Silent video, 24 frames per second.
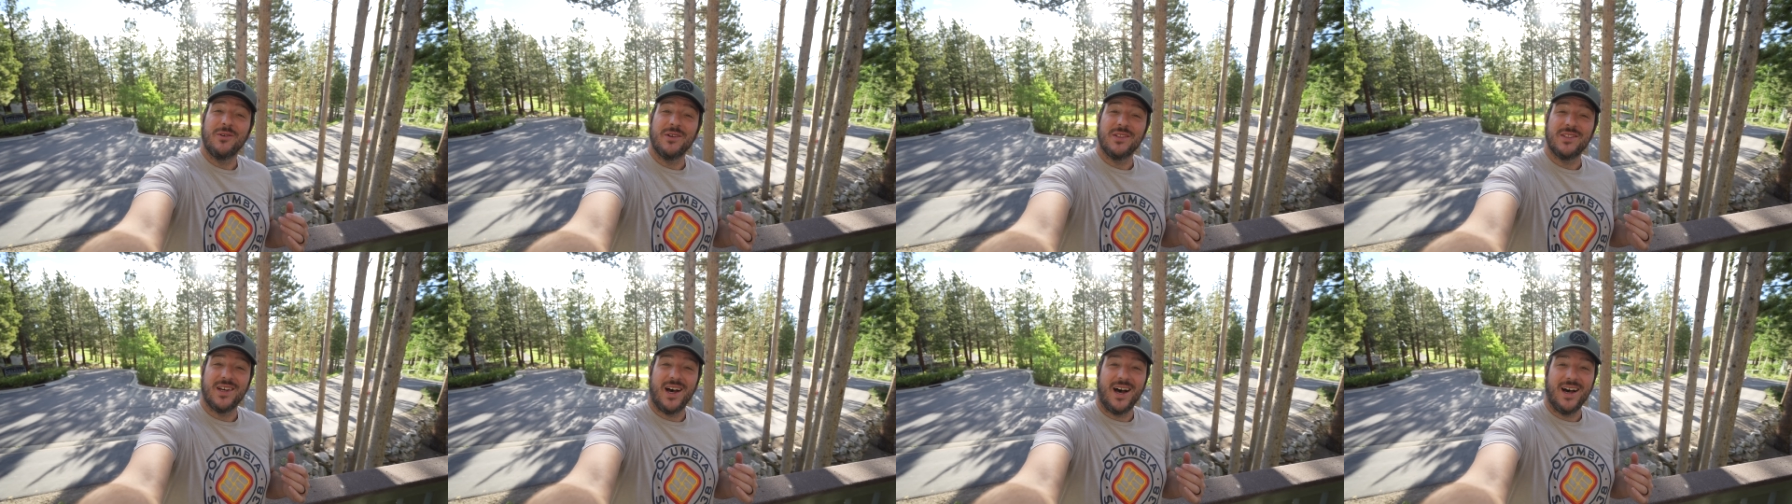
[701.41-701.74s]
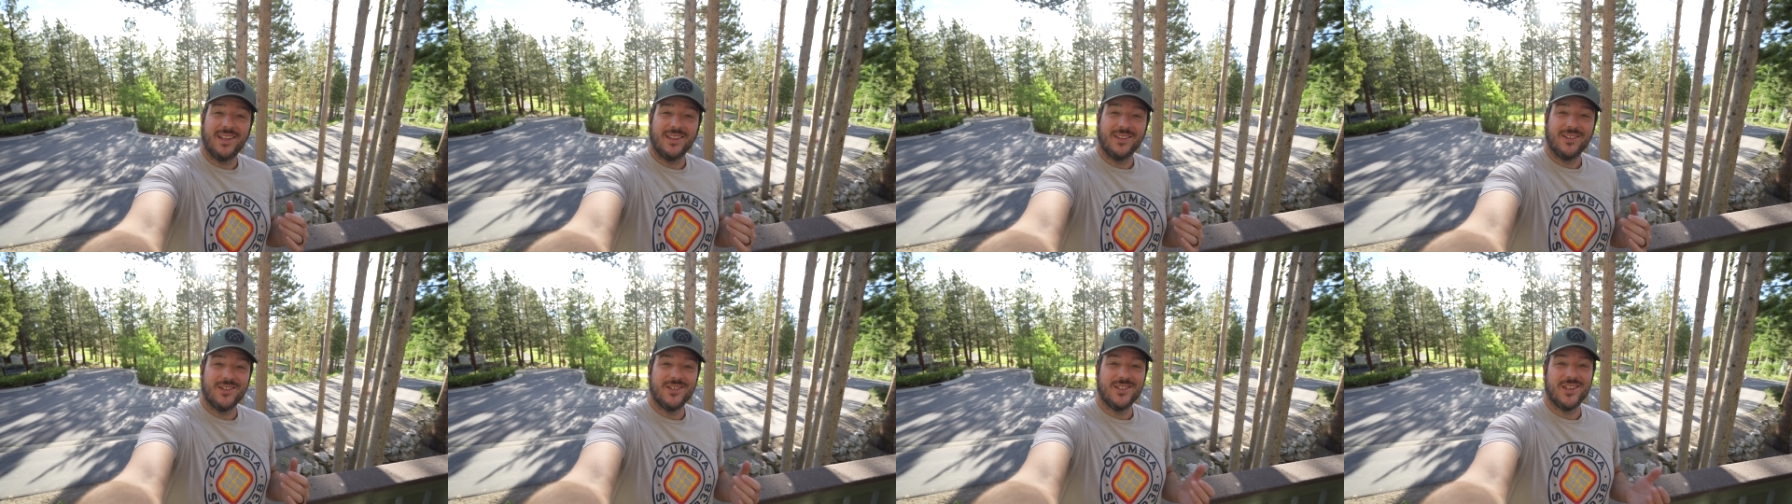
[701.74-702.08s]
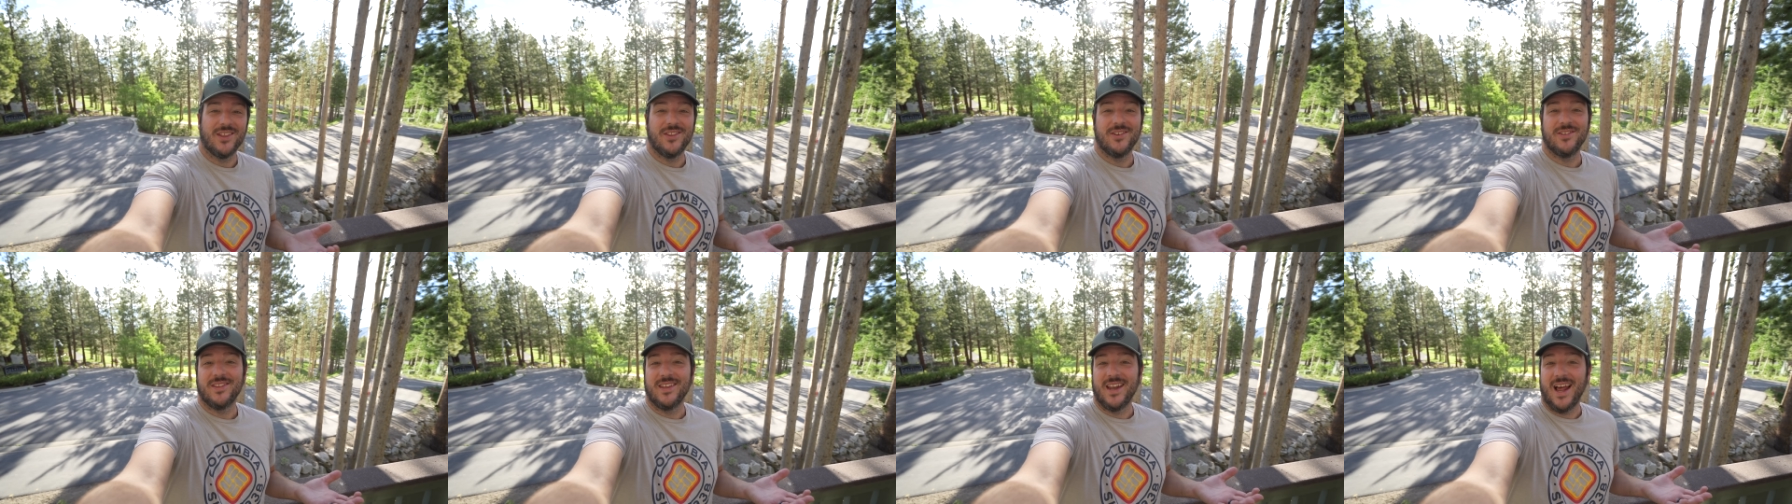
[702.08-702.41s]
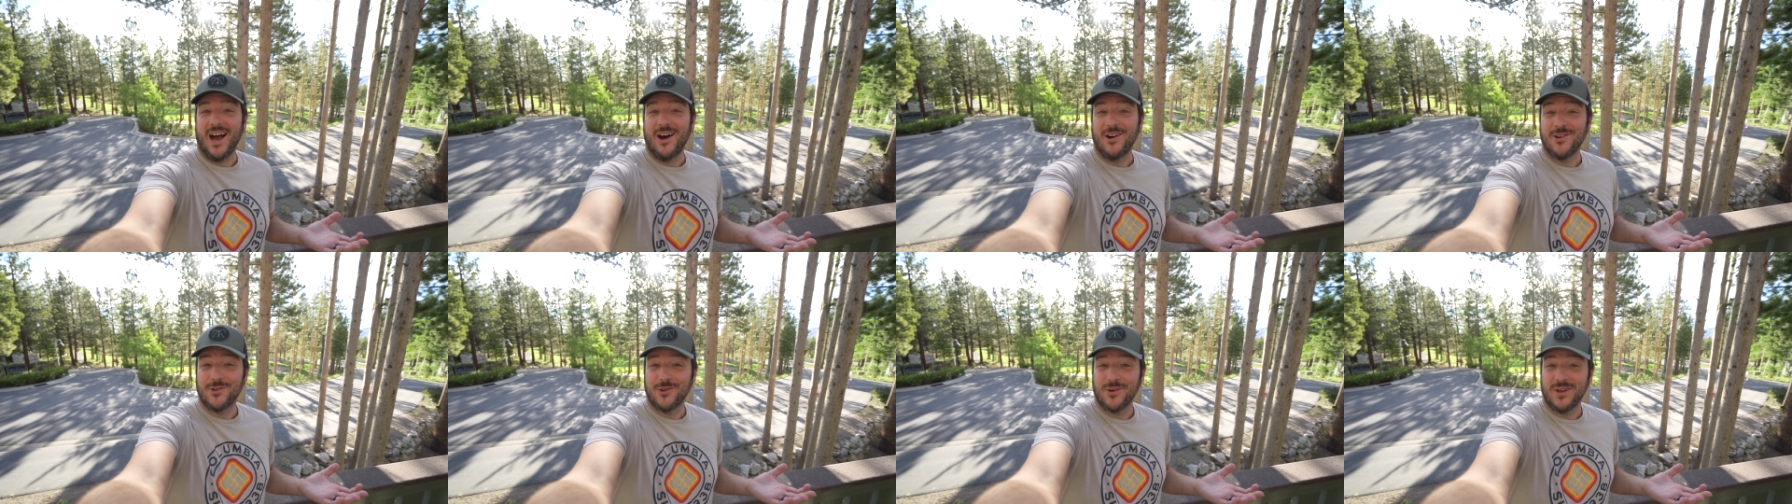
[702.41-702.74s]
with toddlers other than
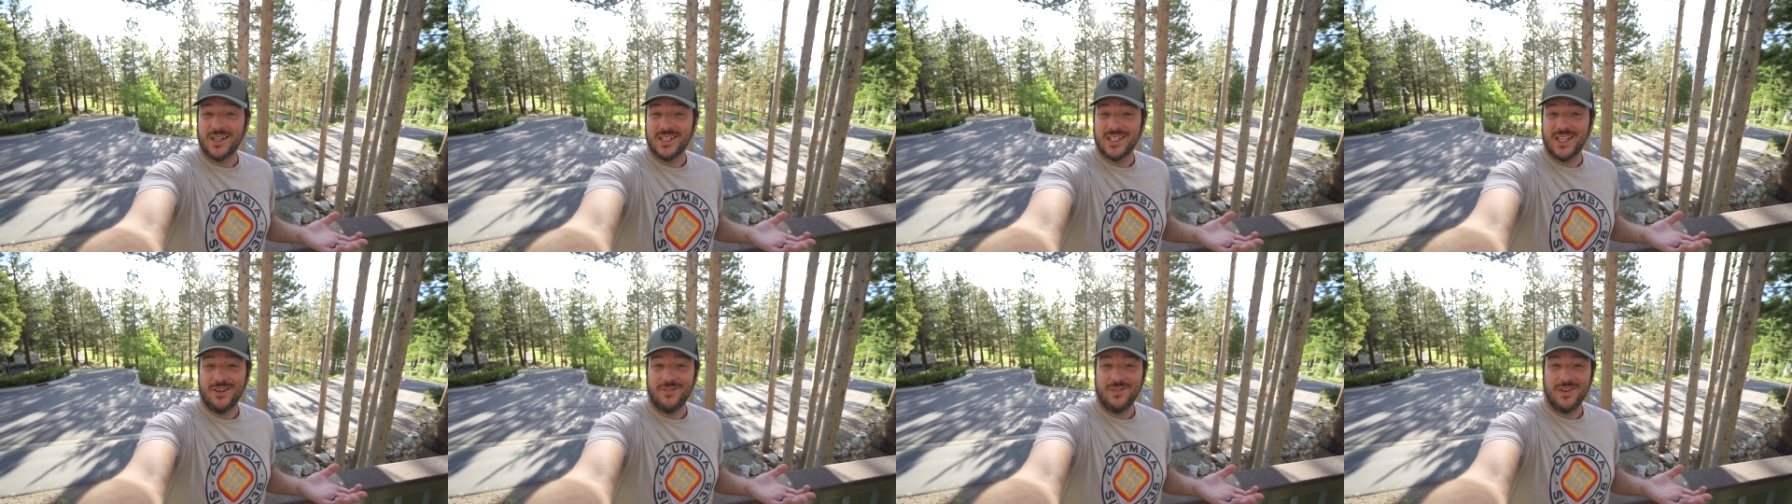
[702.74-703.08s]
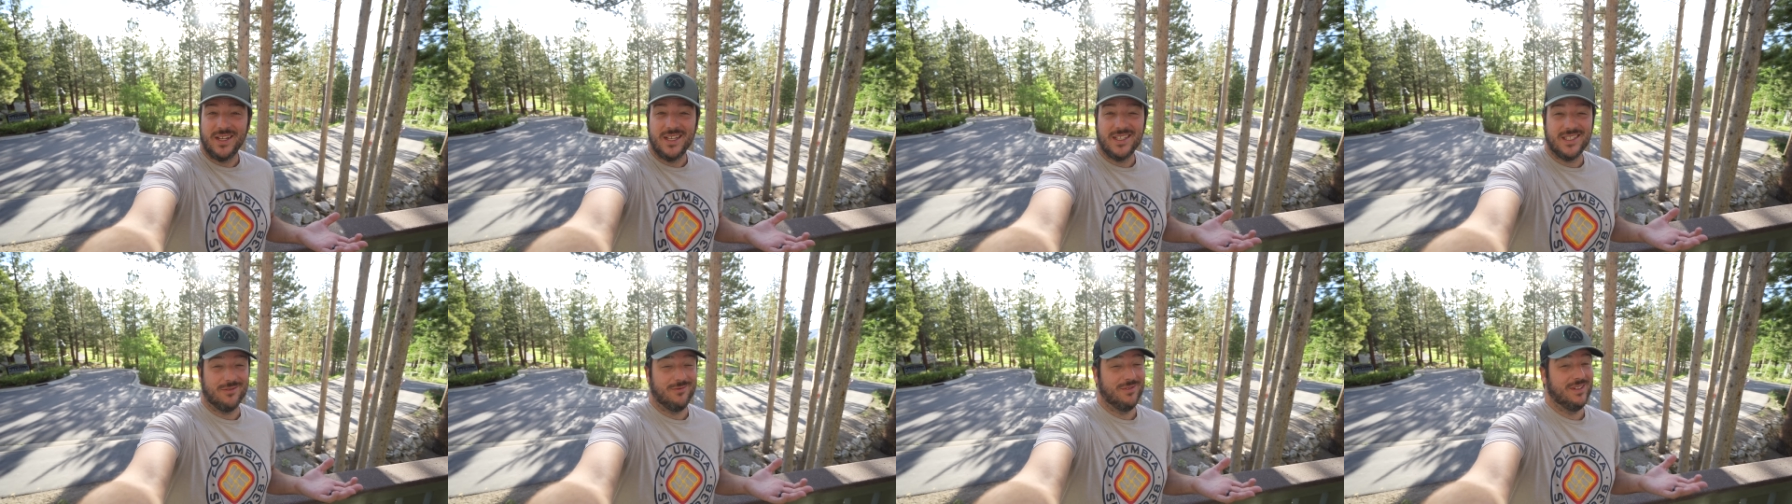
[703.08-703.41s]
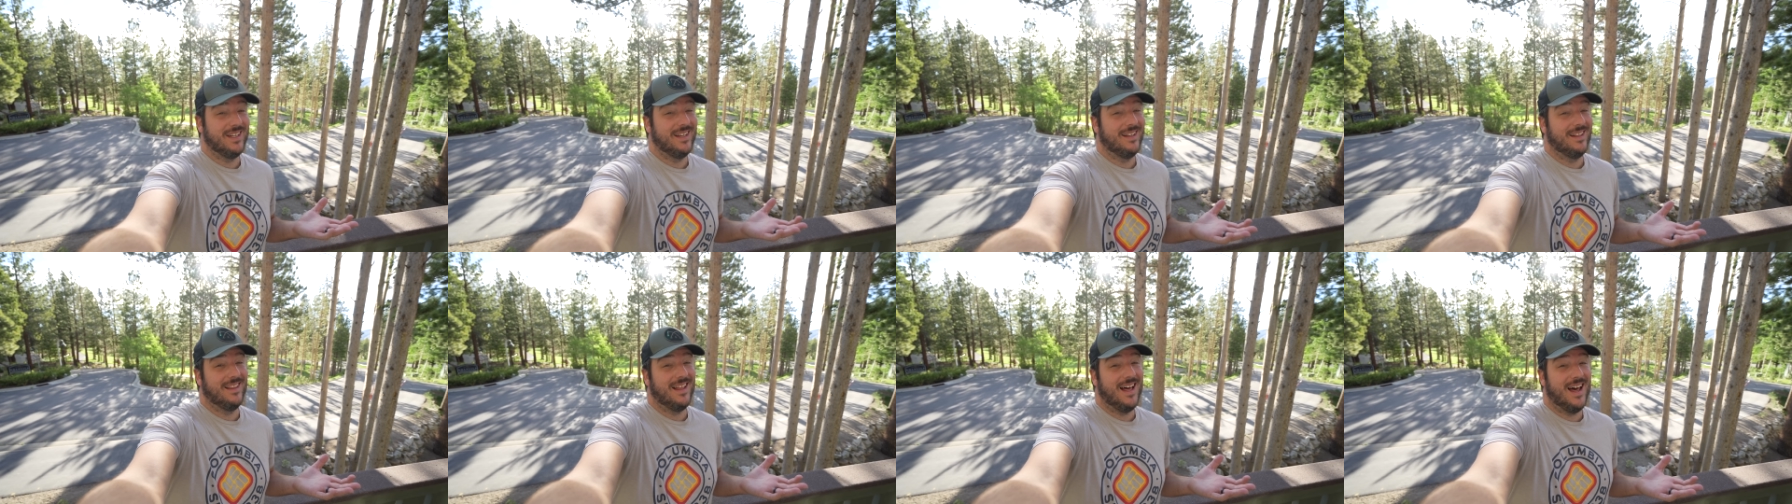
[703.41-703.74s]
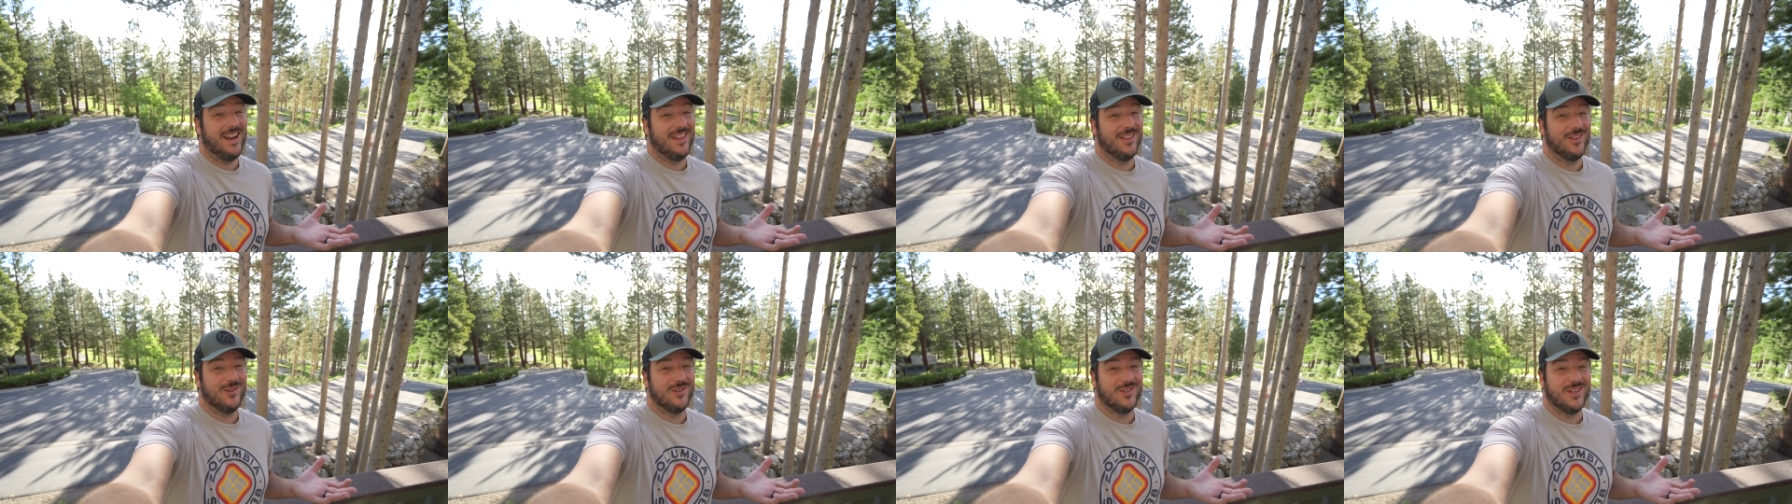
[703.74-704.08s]
outdoor activities, and we did a
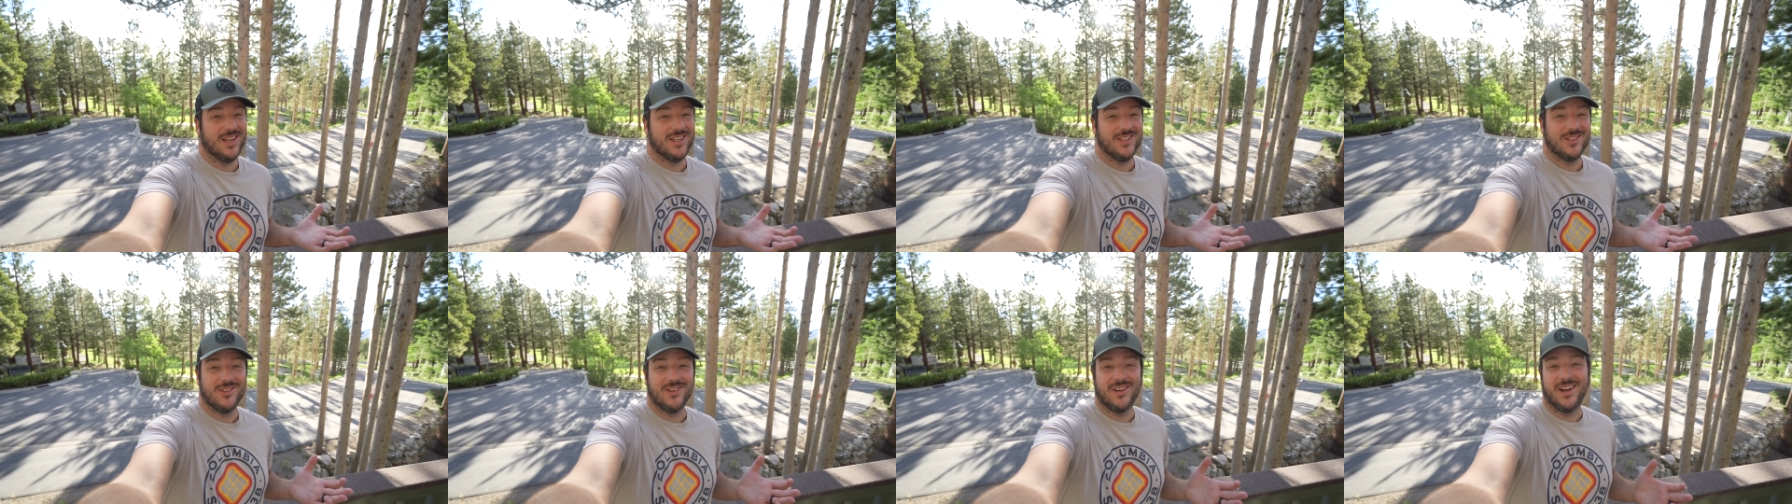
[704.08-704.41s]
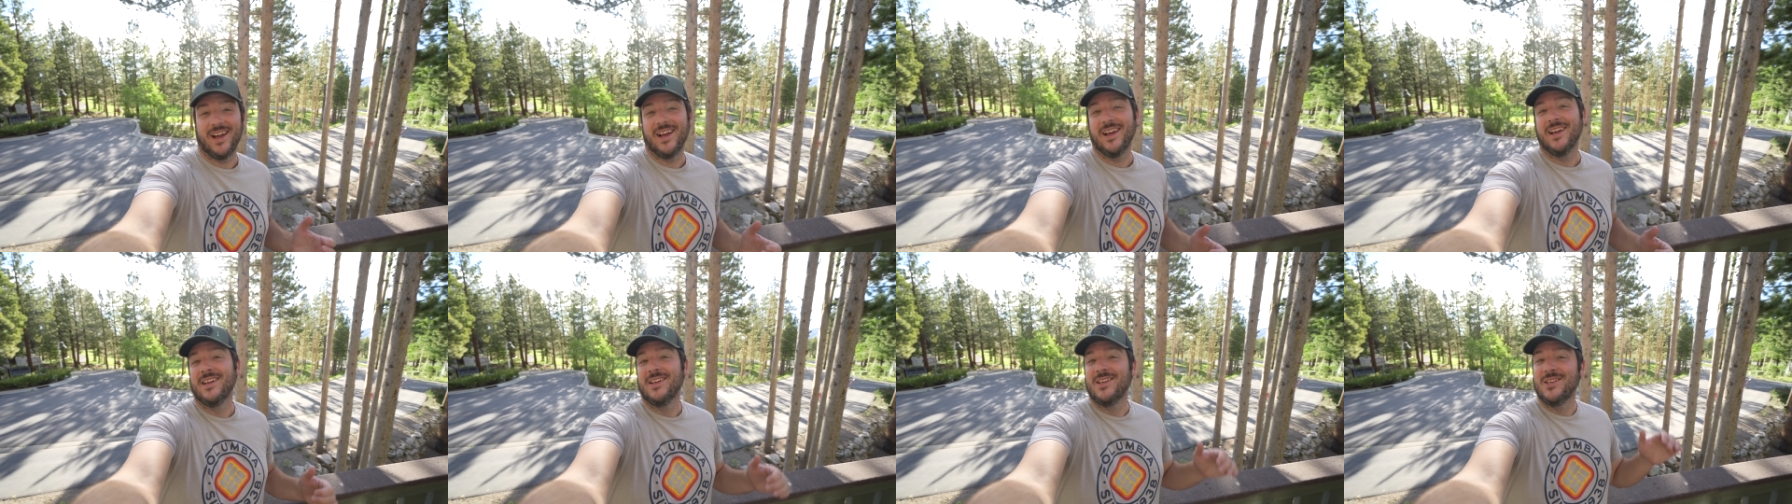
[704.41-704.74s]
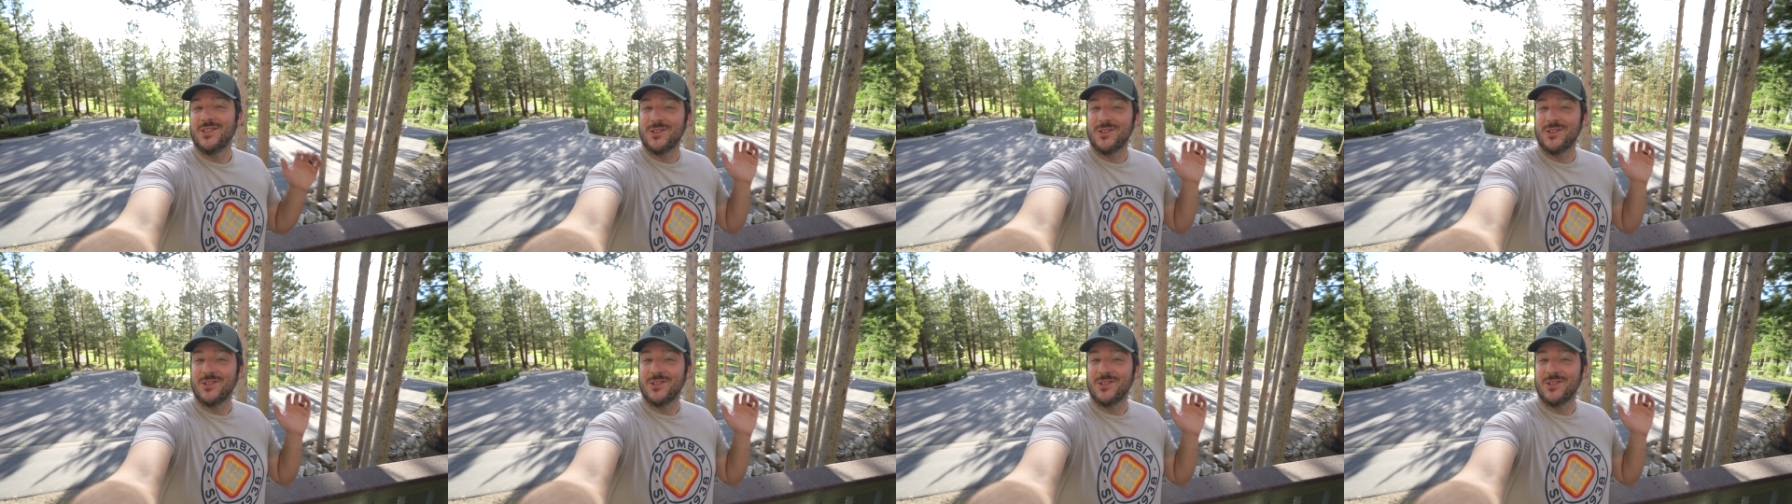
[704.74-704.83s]
lot of those yesterday.